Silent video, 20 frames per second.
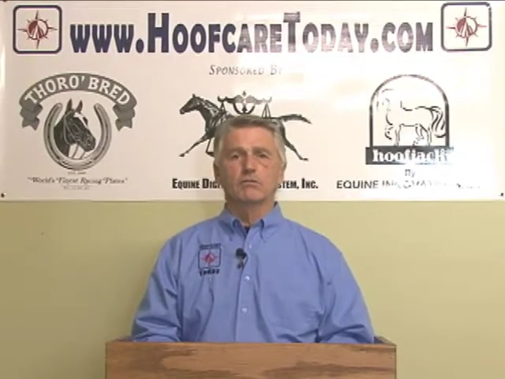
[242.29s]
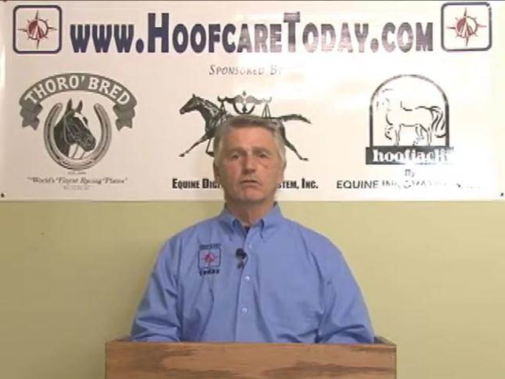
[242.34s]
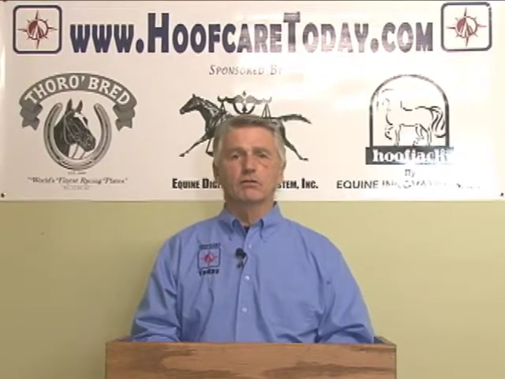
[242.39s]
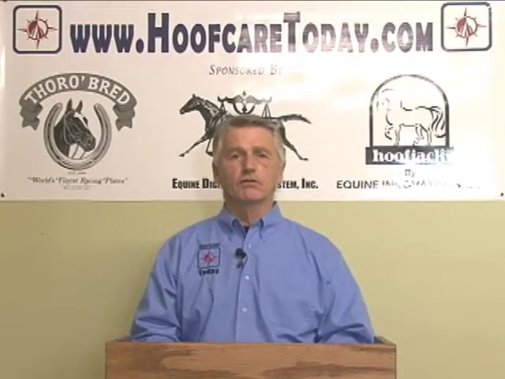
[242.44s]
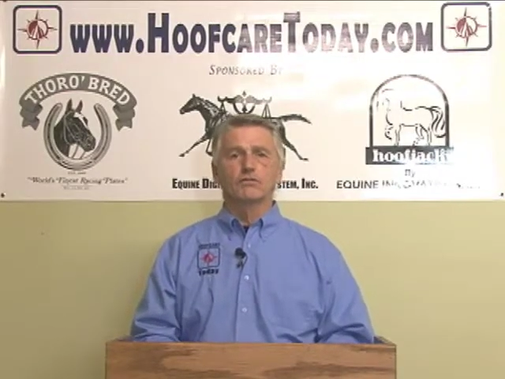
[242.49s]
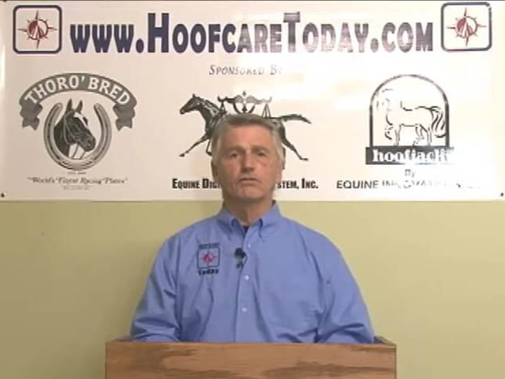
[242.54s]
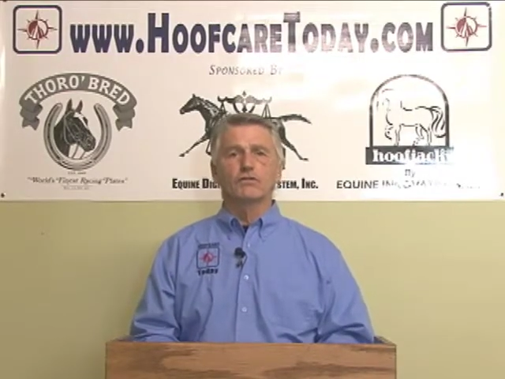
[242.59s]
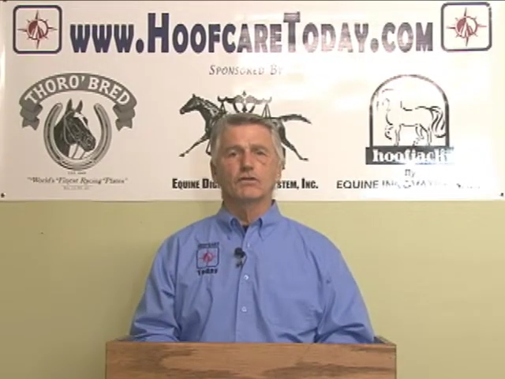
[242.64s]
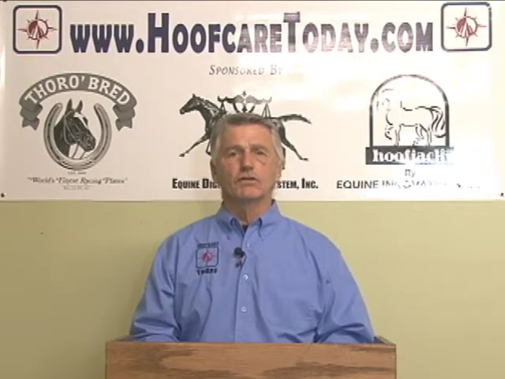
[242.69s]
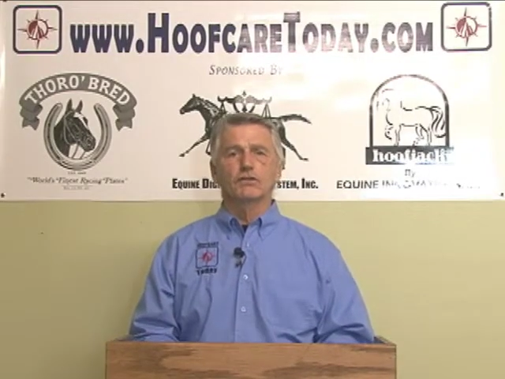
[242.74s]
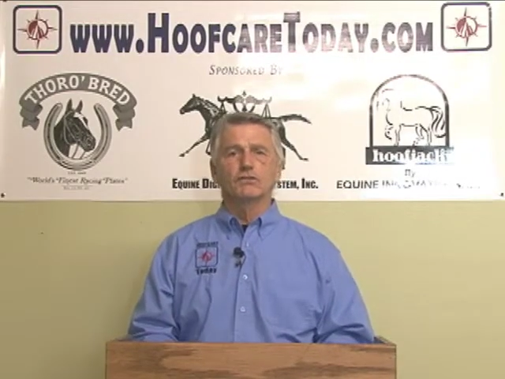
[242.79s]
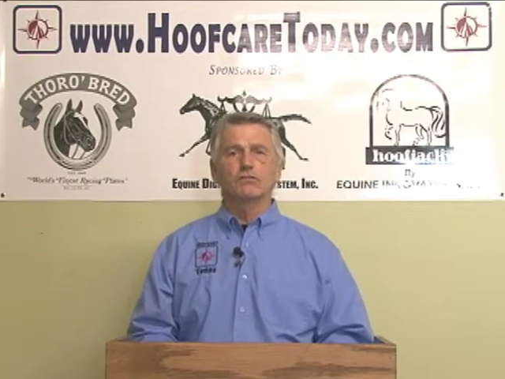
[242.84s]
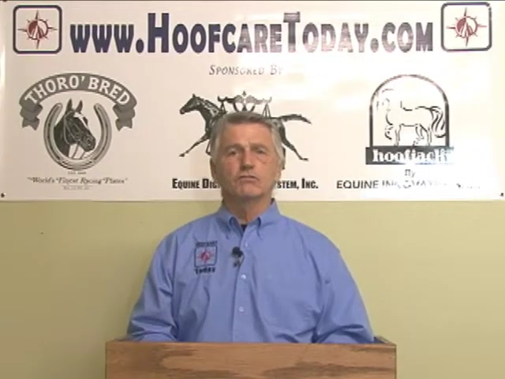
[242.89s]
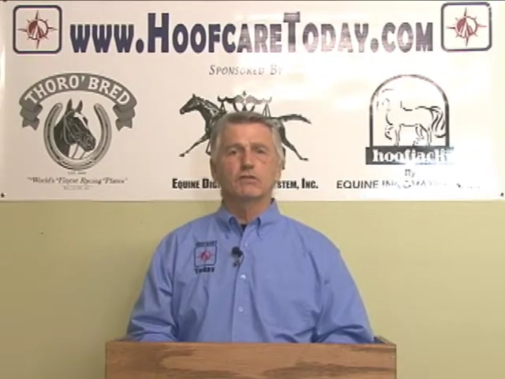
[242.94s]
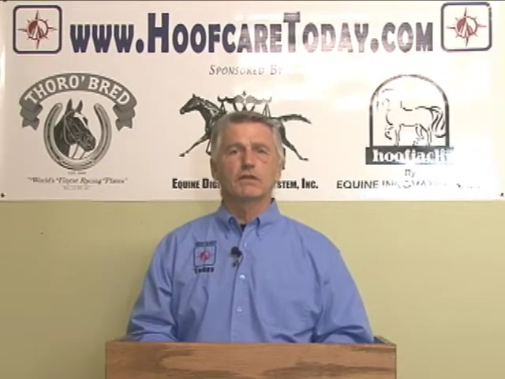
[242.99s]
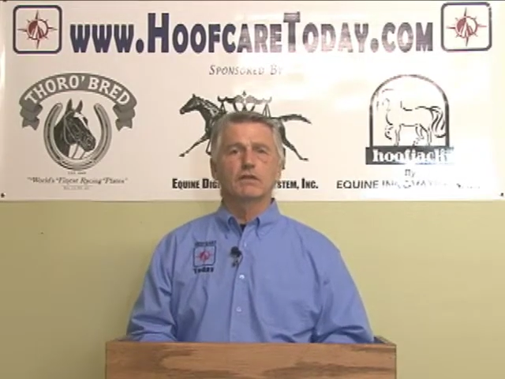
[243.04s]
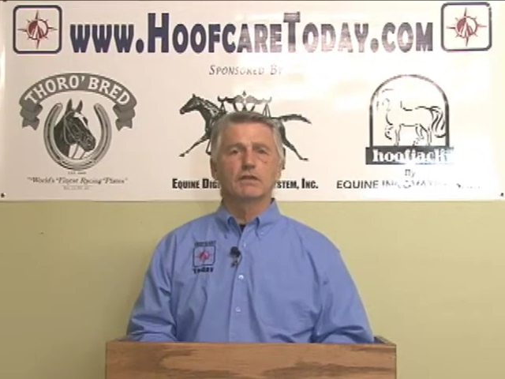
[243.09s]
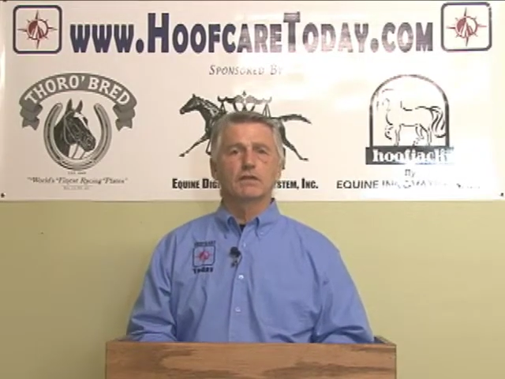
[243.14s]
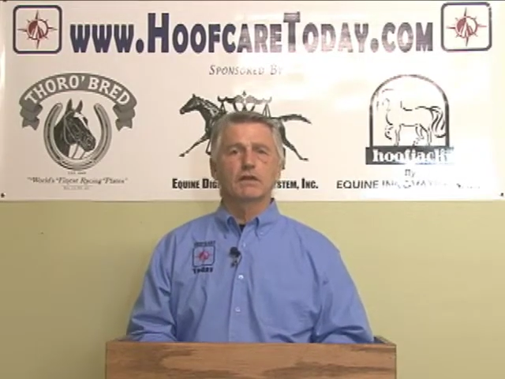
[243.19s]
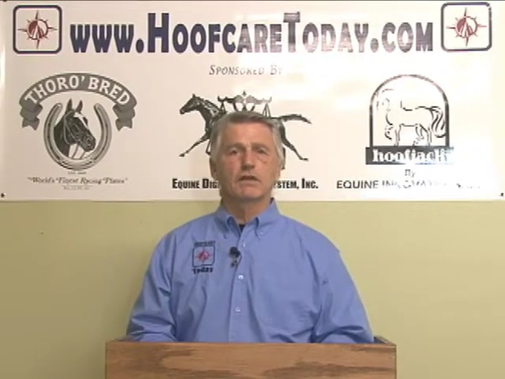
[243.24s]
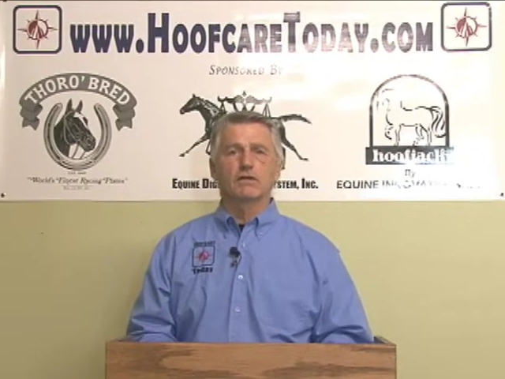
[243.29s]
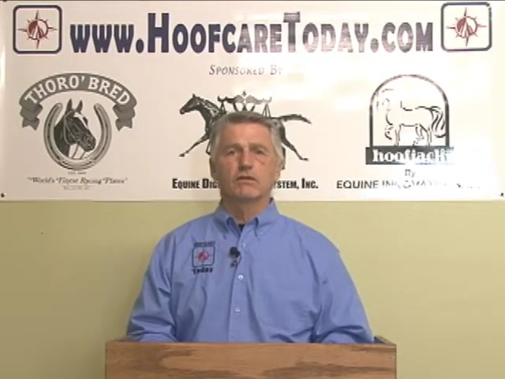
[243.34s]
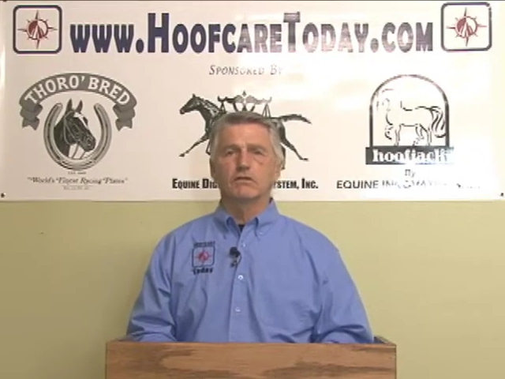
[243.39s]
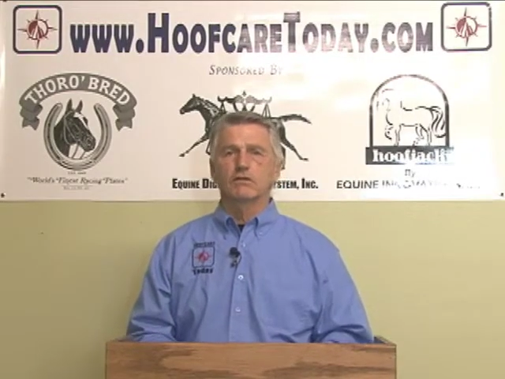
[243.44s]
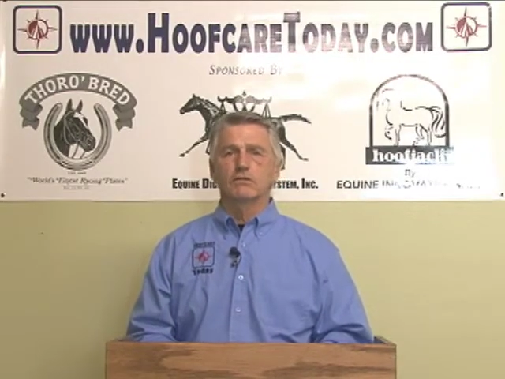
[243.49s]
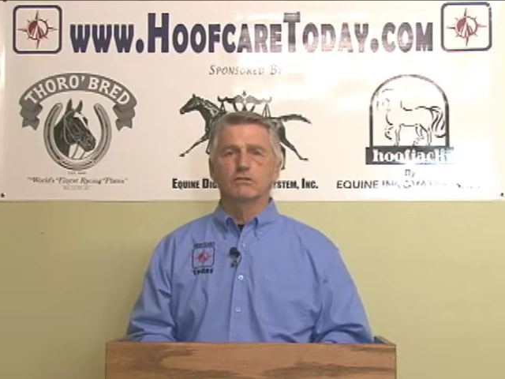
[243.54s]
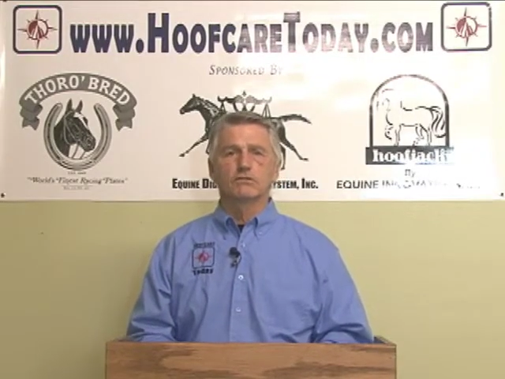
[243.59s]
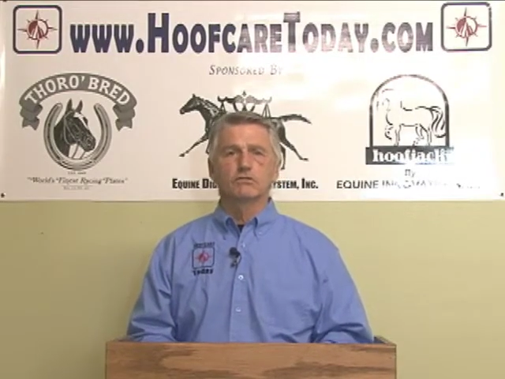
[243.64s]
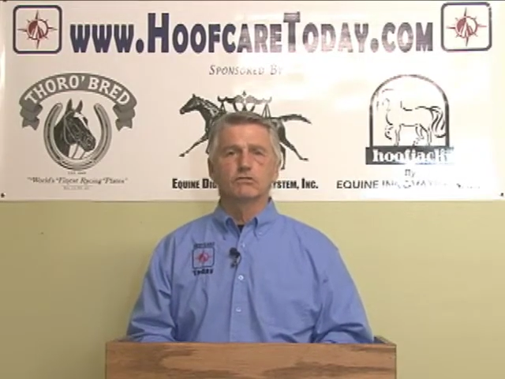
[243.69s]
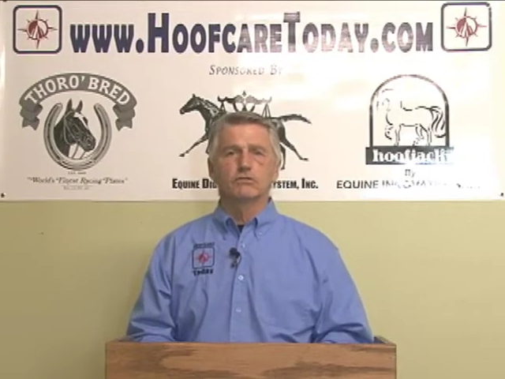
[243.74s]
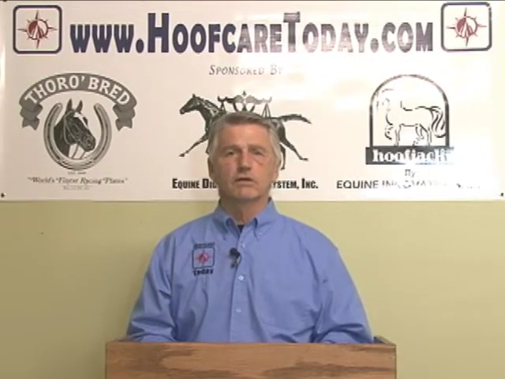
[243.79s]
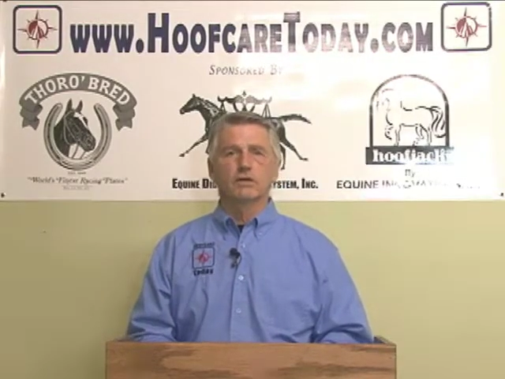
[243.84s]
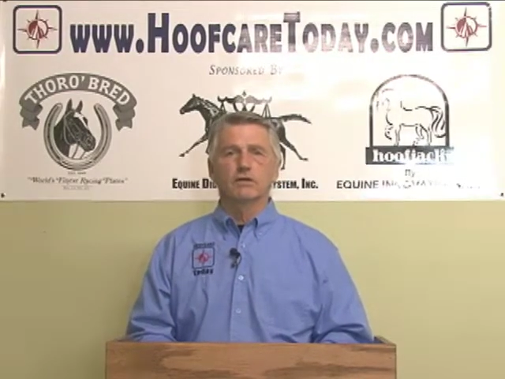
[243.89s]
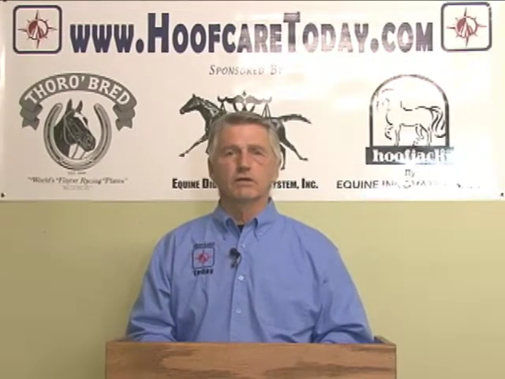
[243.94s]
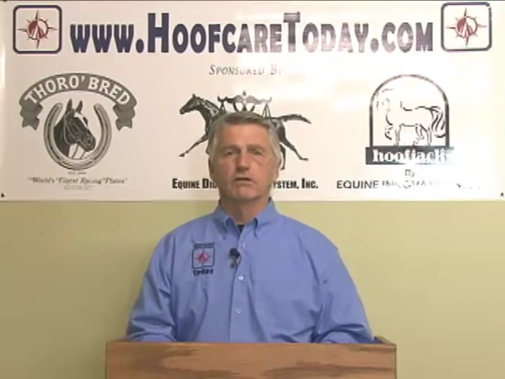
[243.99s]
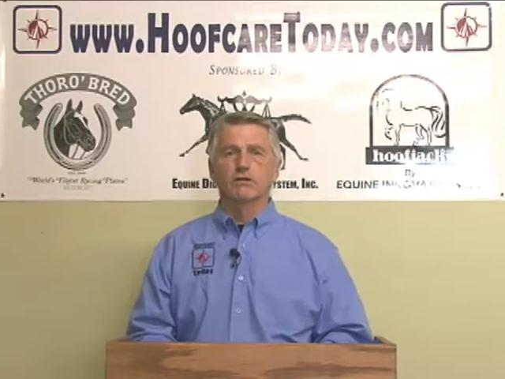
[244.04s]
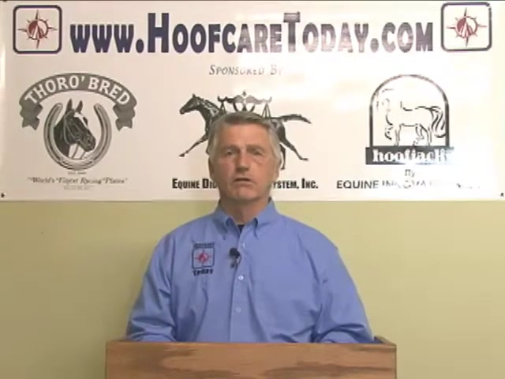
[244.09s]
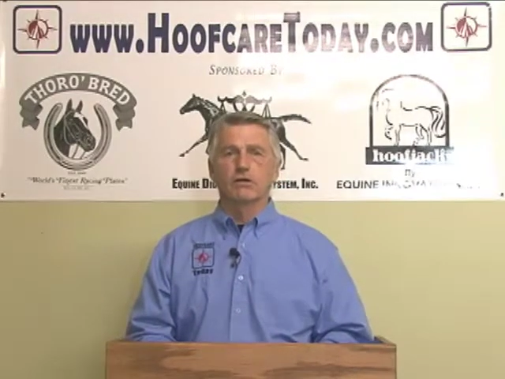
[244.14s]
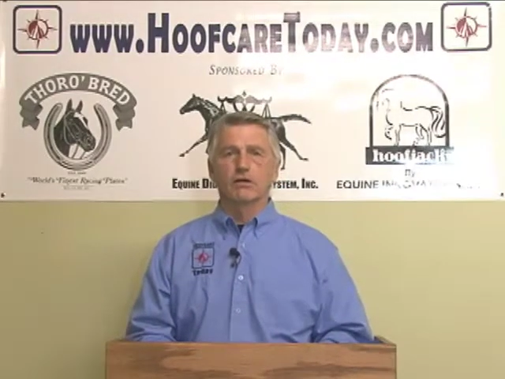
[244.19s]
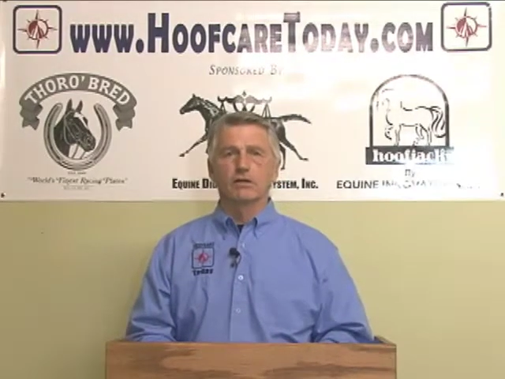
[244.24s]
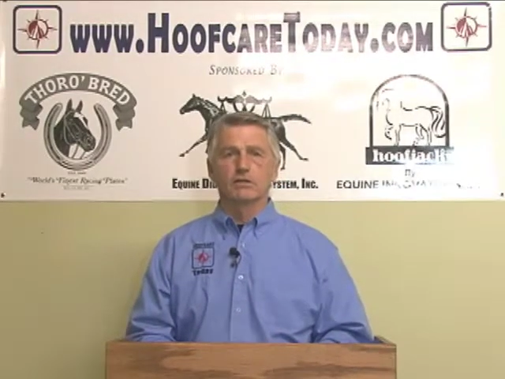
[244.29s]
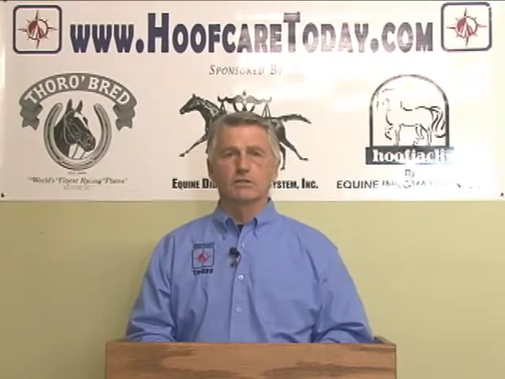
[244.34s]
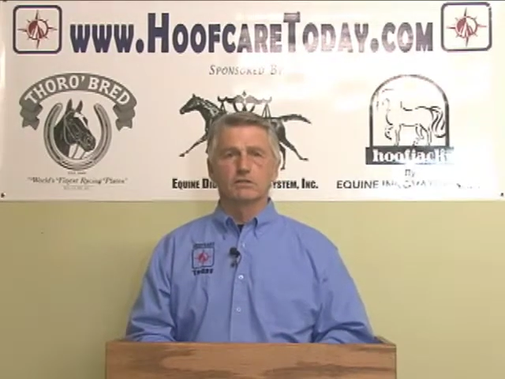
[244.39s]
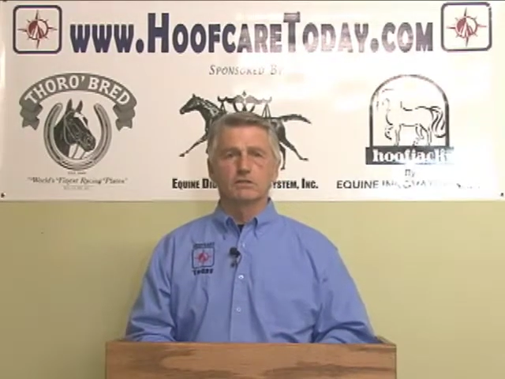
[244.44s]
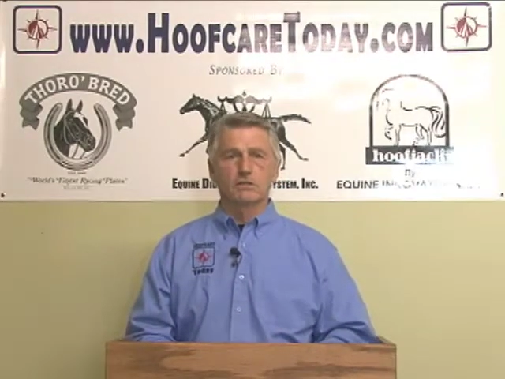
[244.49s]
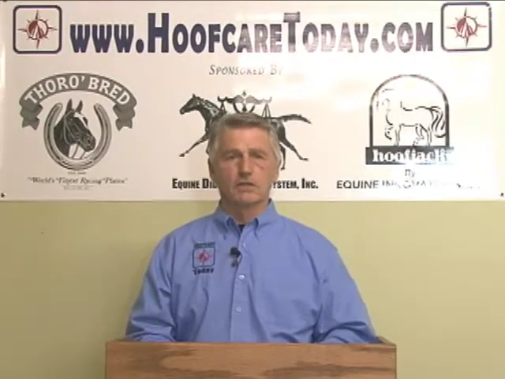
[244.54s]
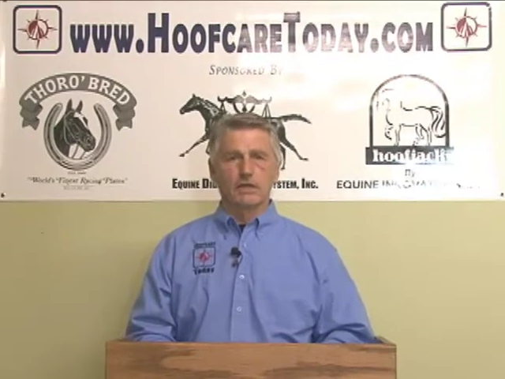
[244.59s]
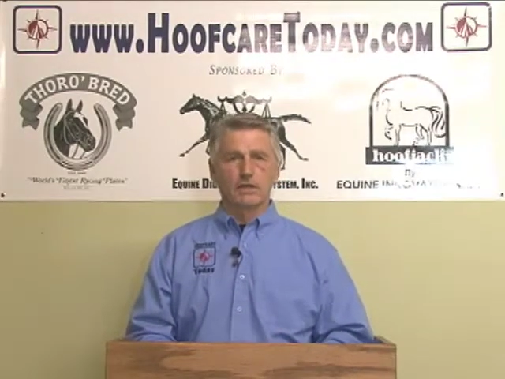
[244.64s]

with his feet straight down and straight across